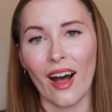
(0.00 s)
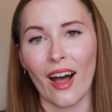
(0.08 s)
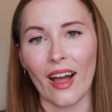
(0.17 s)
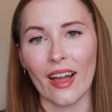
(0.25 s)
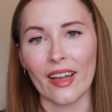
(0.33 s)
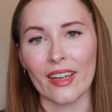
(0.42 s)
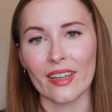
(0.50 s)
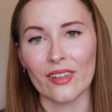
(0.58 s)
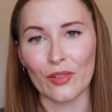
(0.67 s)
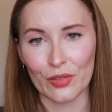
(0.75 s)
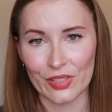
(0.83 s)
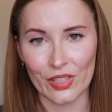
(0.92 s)
I
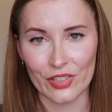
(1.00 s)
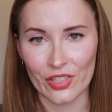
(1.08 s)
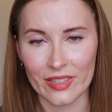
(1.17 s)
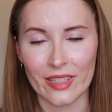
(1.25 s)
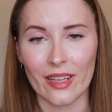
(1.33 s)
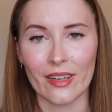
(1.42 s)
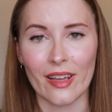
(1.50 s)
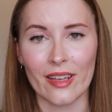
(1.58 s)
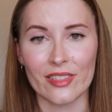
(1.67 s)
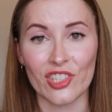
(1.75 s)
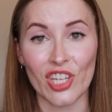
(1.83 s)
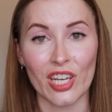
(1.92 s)
also just see it
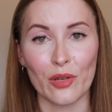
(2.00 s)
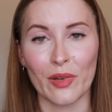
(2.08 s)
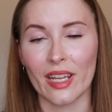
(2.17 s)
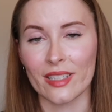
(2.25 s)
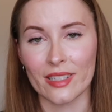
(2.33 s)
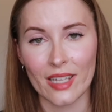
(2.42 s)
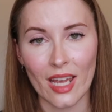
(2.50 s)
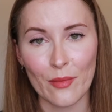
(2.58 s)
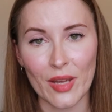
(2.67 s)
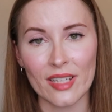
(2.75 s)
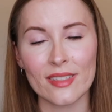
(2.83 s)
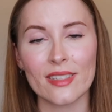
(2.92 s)
as genuine
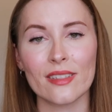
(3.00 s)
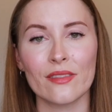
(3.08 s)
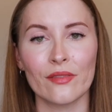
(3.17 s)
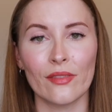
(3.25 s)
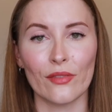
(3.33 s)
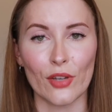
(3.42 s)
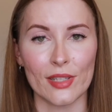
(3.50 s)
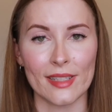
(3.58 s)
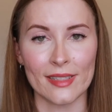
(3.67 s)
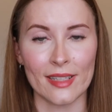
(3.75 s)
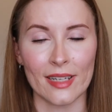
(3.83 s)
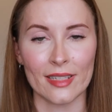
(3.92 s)
entertainment
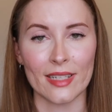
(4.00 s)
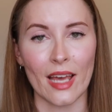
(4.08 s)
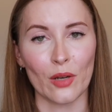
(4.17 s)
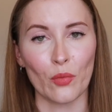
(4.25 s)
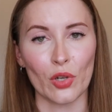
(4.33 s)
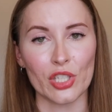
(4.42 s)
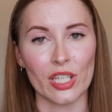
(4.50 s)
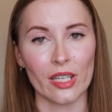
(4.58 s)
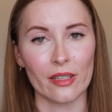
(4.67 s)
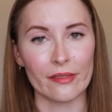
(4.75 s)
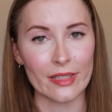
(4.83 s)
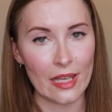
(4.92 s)
versus sitting down and
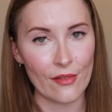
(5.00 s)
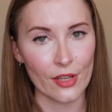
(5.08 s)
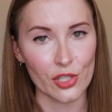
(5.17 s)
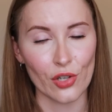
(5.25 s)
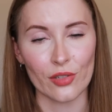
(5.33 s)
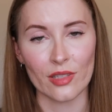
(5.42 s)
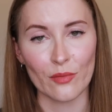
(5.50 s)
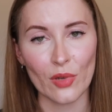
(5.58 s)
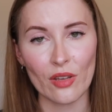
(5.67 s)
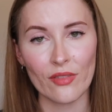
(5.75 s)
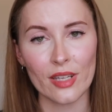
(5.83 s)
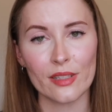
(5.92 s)
watching TV shows and
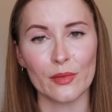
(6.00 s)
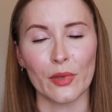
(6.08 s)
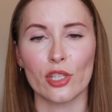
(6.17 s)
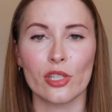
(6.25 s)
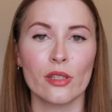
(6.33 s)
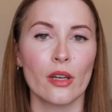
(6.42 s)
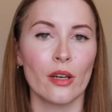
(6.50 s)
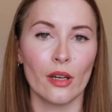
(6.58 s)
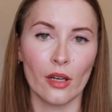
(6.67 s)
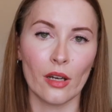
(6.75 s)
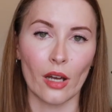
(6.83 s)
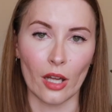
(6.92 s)
movies, which
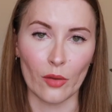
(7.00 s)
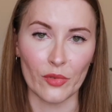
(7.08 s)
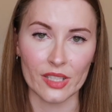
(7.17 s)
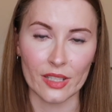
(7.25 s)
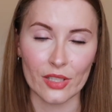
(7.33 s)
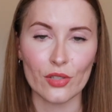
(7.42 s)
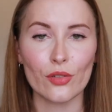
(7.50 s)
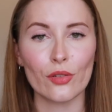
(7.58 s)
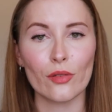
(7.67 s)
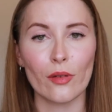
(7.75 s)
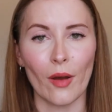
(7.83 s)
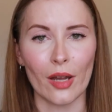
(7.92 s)
I obviously
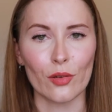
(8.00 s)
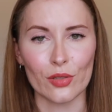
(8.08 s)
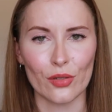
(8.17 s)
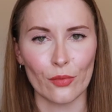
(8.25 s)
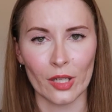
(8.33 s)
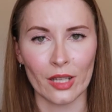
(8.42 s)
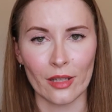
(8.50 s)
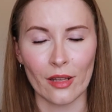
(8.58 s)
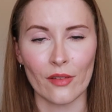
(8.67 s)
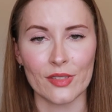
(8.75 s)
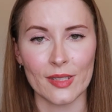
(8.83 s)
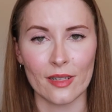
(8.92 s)
do. I also really
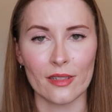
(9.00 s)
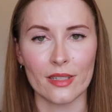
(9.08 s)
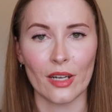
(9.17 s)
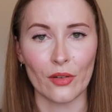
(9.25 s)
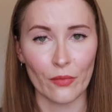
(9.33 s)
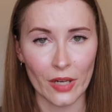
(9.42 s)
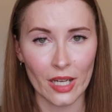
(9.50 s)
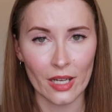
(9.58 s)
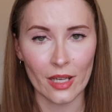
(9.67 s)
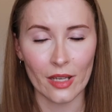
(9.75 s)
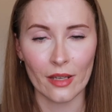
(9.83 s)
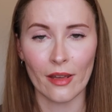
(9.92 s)
love sitting down and
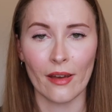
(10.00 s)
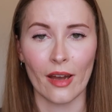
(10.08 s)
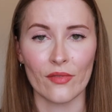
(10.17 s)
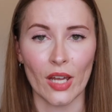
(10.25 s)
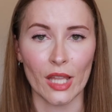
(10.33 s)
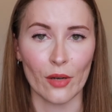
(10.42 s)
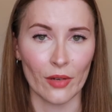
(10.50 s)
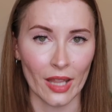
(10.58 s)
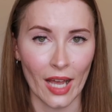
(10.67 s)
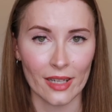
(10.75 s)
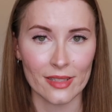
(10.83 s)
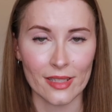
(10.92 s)
reading. I find that
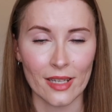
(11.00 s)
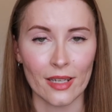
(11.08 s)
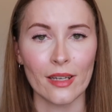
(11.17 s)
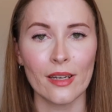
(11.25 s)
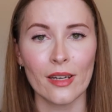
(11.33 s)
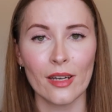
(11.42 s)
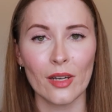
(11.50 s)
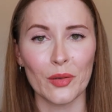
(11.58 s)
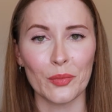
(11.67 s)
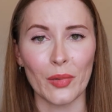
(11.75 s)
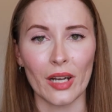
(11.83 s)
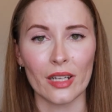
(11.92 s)
relaxing,
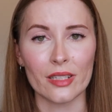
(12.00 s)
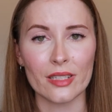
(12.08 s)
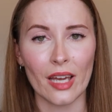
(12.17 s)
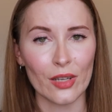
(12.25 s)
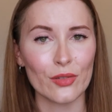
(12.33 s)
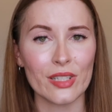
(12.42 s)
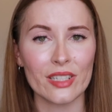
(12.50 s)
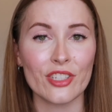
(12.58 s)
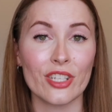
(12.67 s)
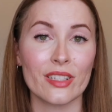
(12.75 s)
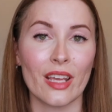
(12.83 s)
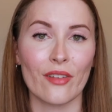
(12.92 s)
but I also
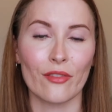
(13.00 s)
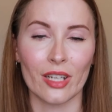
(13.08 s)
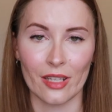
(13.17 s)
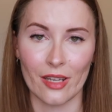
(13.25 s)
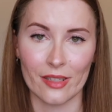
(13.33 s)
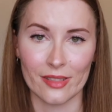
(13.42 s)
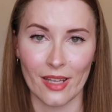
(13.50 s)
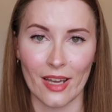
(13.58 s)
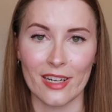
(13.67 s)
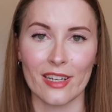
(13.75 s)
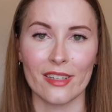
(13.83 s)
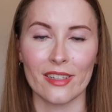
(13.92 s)
just get really
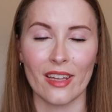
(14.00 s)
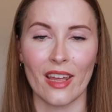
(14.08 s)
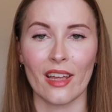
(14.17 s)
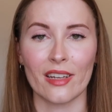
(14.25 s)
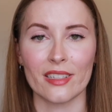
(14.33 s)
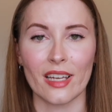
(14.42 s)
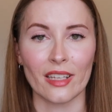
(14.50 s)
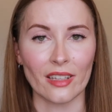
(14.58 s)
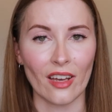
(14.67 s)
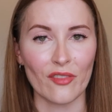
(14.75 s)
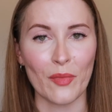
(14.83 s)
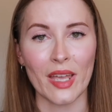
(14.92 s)
excited, and I love